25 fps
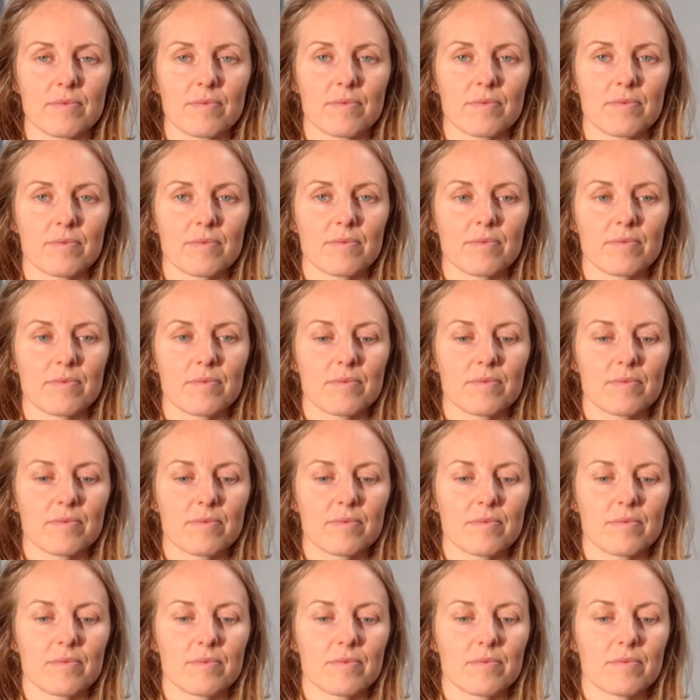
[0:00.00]

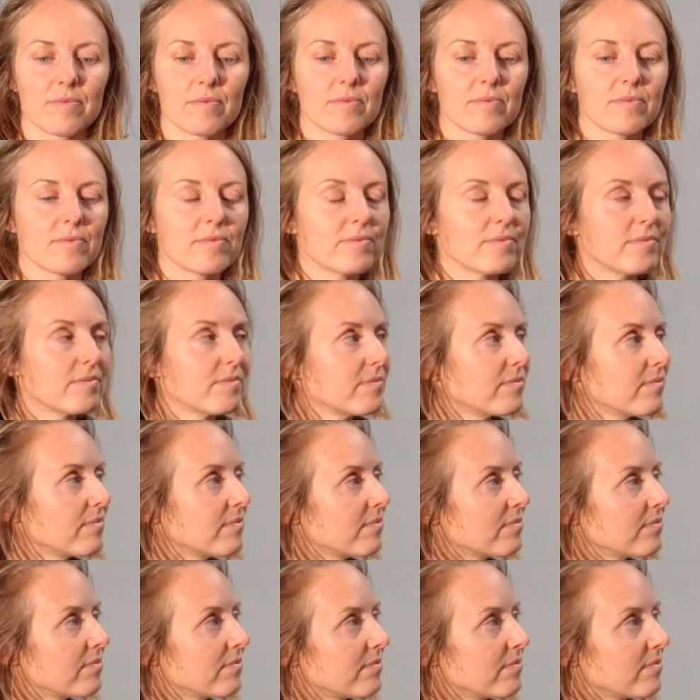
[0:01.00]

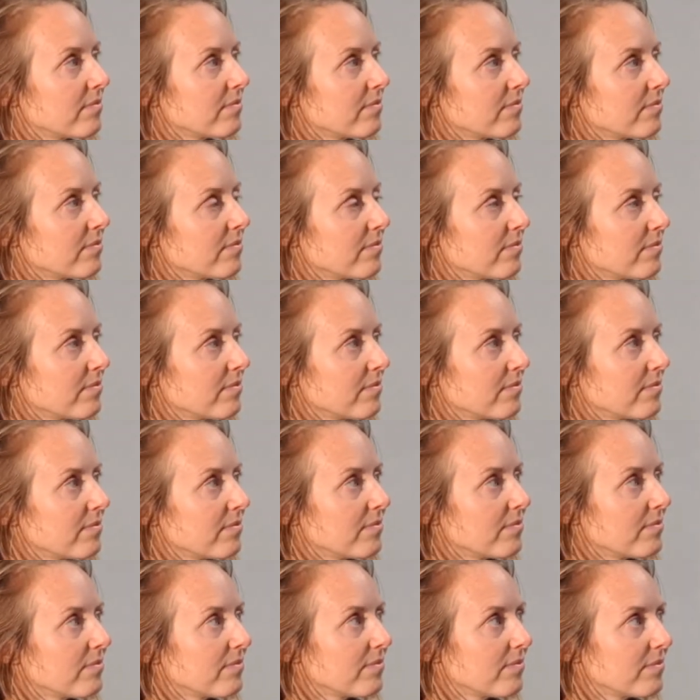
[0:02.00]

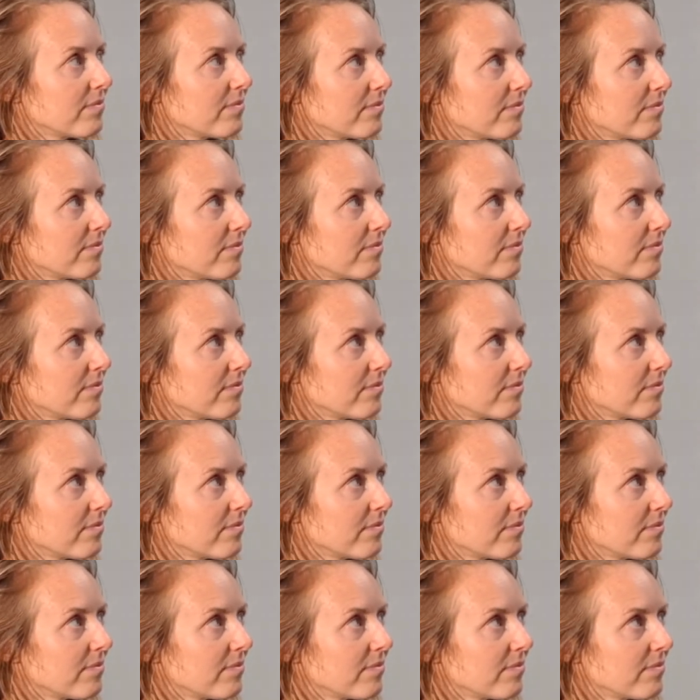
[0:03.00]

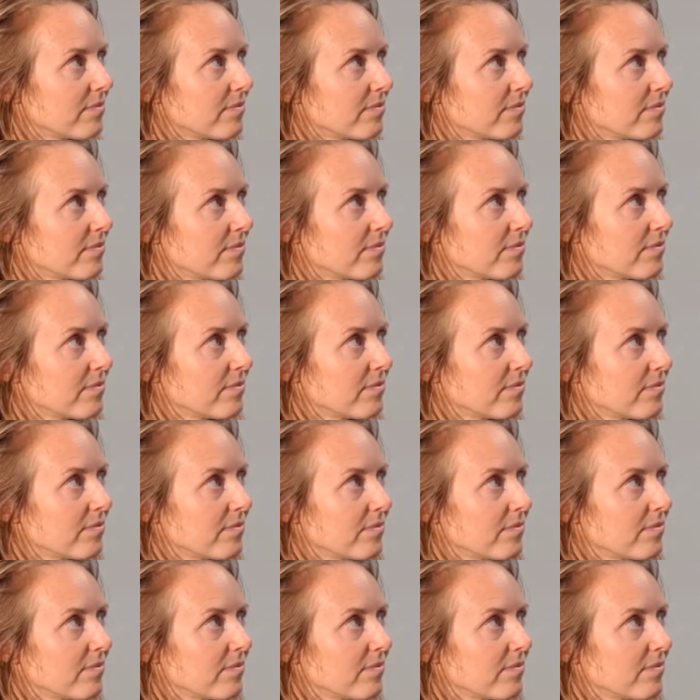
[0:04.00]
(not speaking)